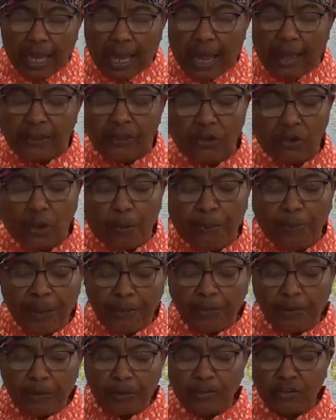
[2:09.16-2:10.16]
And you know,
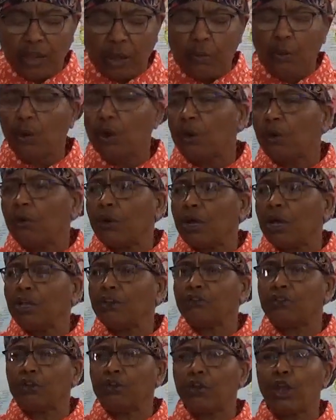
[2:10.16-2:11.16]
people will say, well,
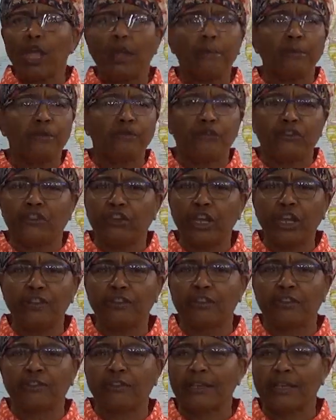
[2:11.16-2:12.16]
it's the name of
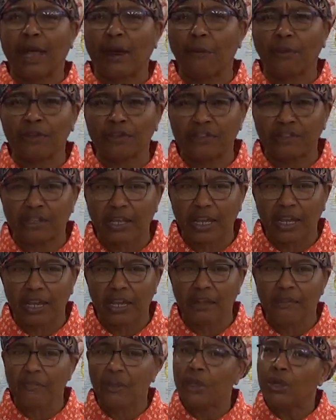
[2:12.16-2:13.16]
Jesus that I was
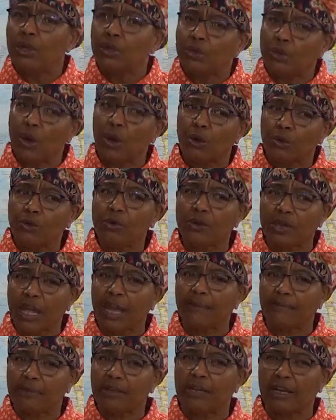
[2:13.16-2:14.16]
saved. No, you
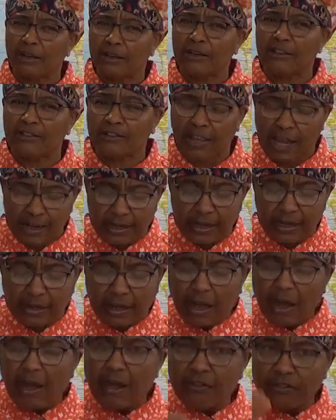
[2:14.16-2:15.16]
came to an
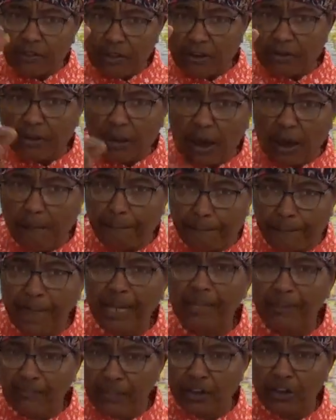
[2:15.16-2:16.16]
understanding just a
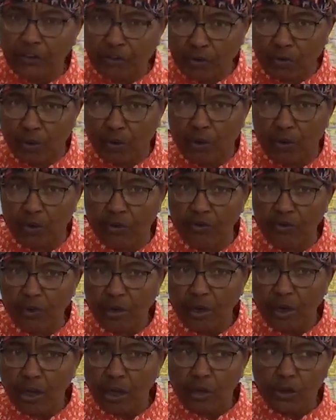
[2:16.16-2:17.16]
bit of this truth.
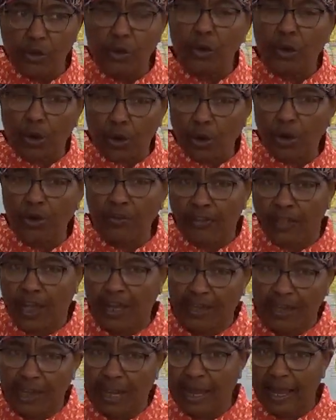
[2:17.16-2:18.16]
You heard
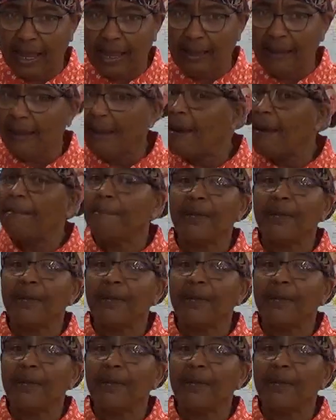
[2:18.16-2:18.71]
that name.